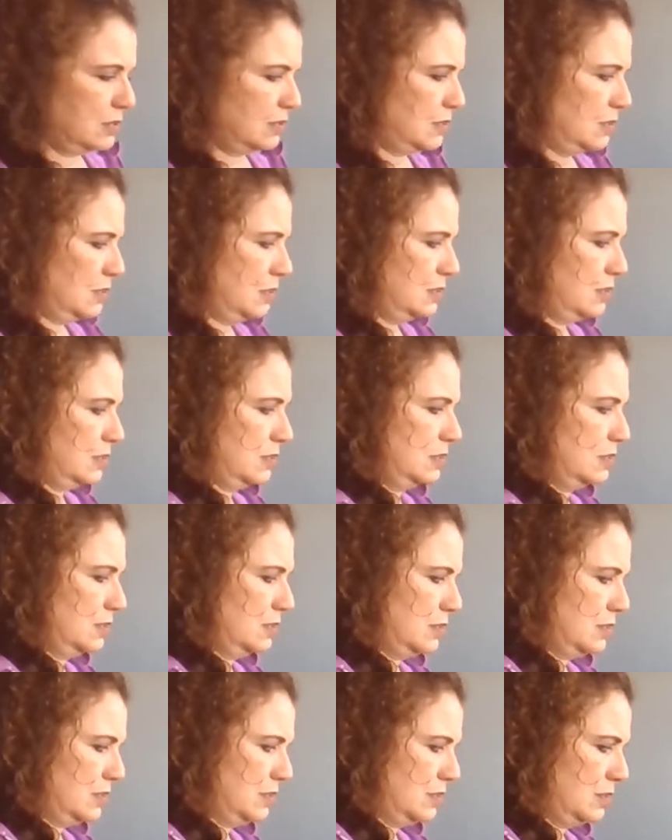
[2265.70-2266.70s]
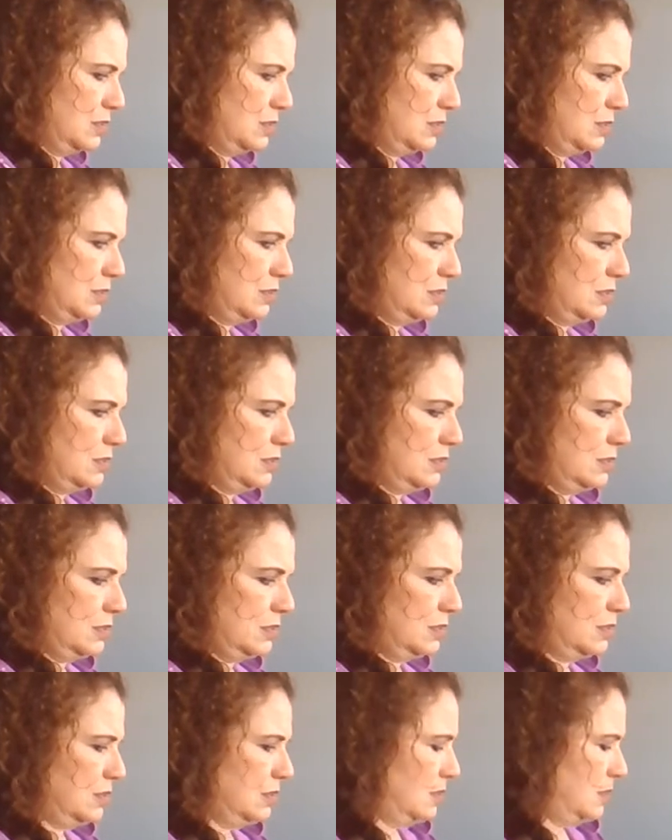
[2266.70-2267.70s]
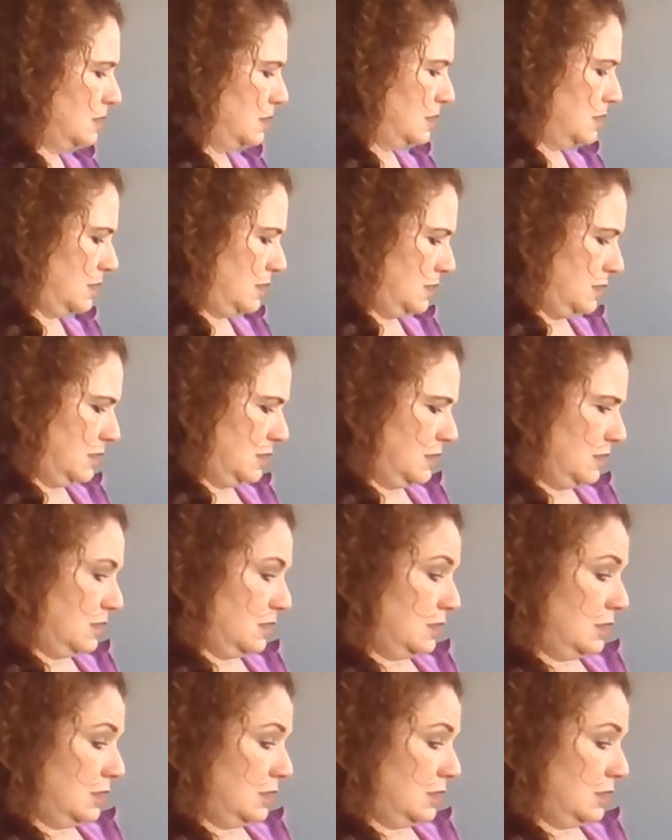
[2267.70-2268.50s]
[no speech]